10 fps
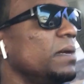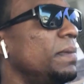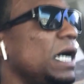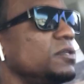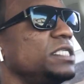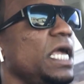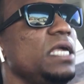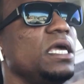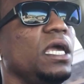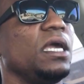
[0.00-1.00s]
about
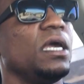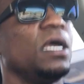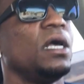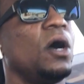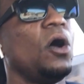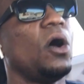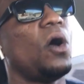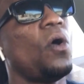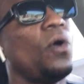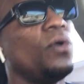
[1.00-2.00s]
taking
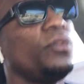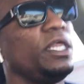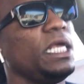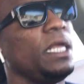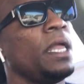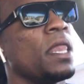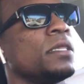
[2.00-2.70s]
all the